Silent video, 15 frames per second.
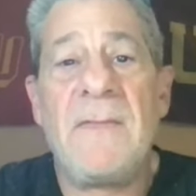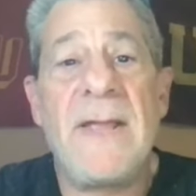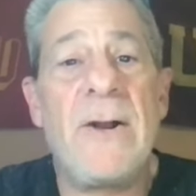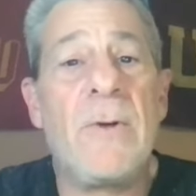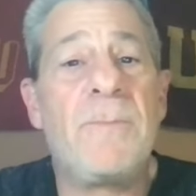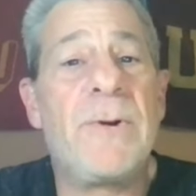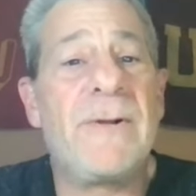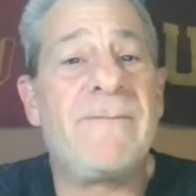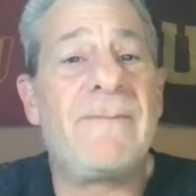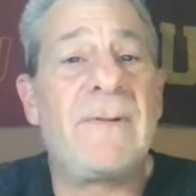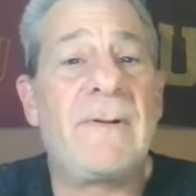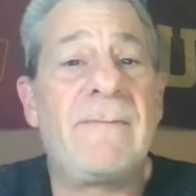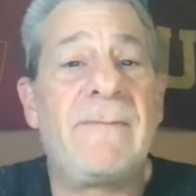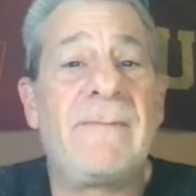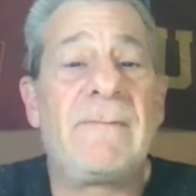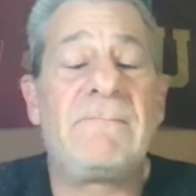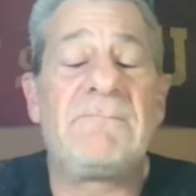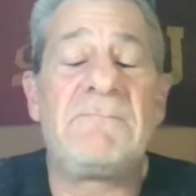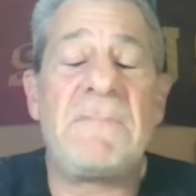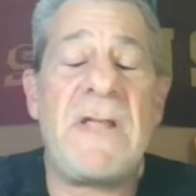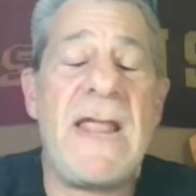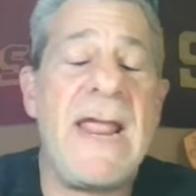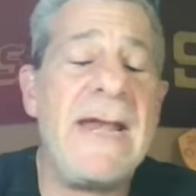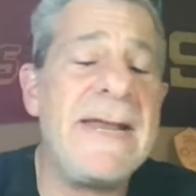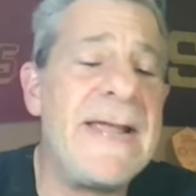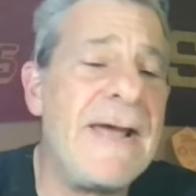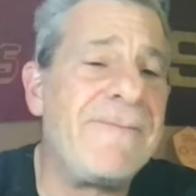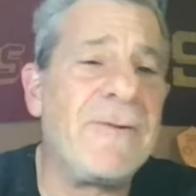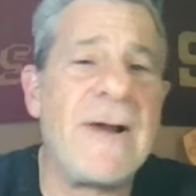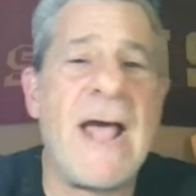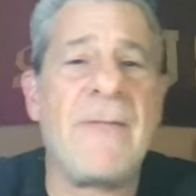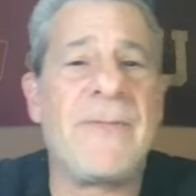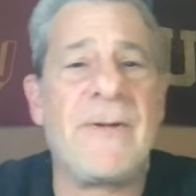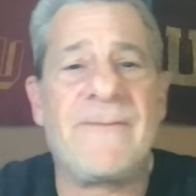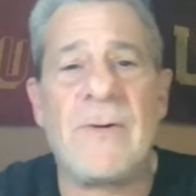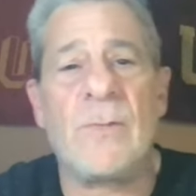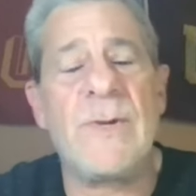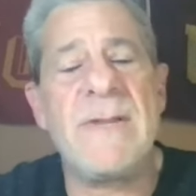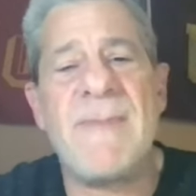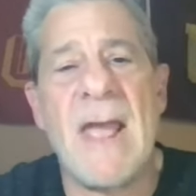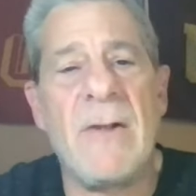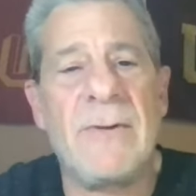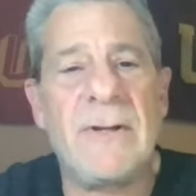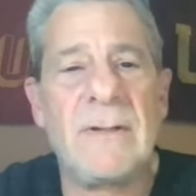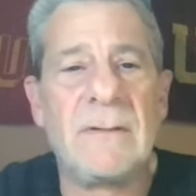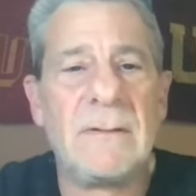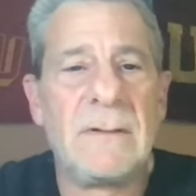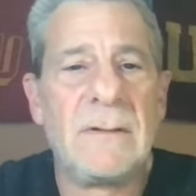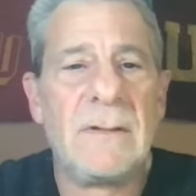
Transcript: They don't put any effort out there for rebounding.